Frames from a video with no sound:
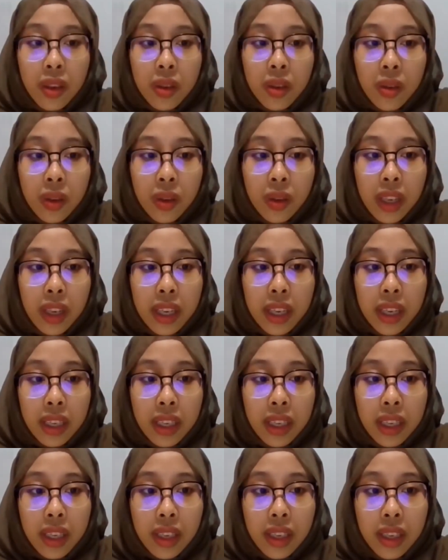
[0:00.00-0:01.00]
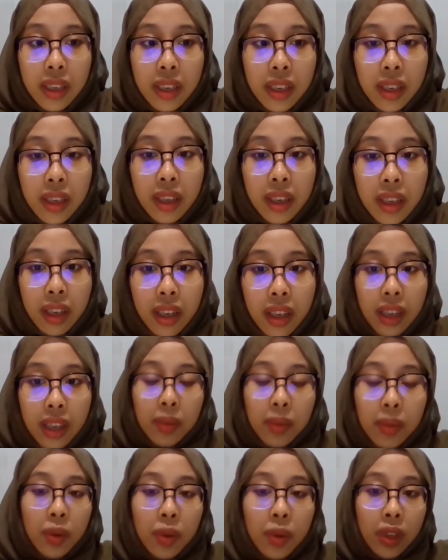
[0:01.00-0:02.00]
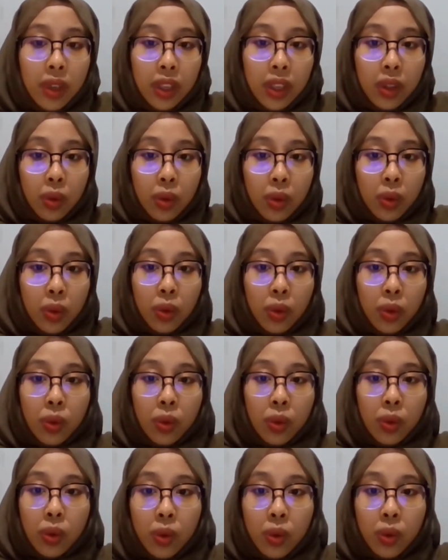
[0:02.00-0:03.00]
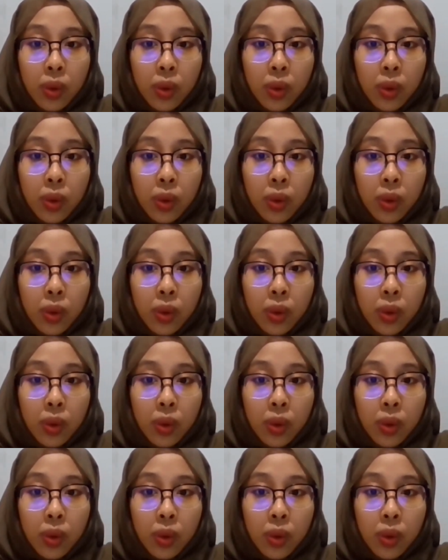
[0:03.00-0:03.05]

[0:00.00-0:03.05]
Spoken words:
So next, I'm going to